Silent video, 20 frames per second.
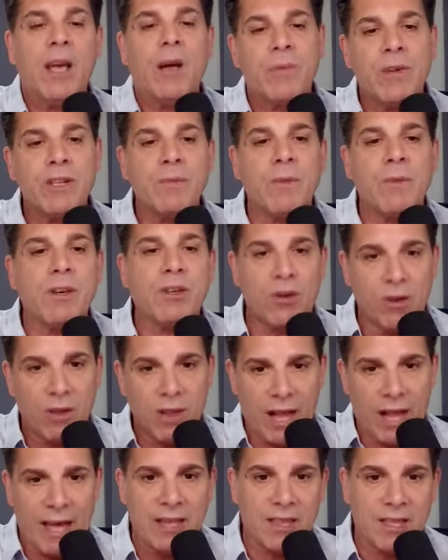please make sure you
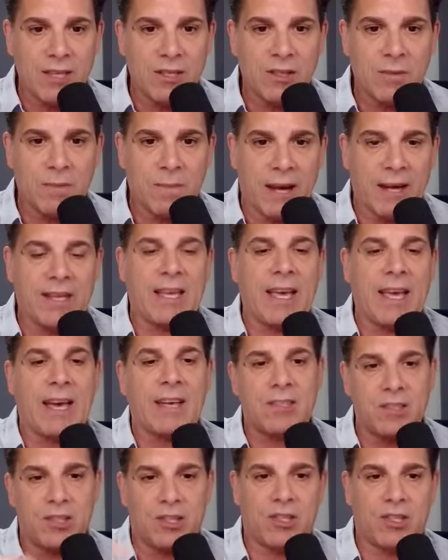like this
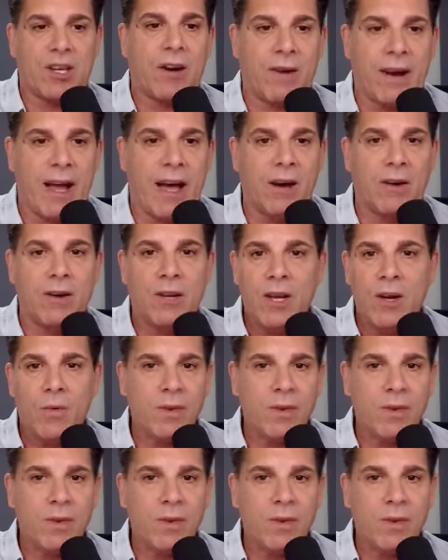podcast and share it out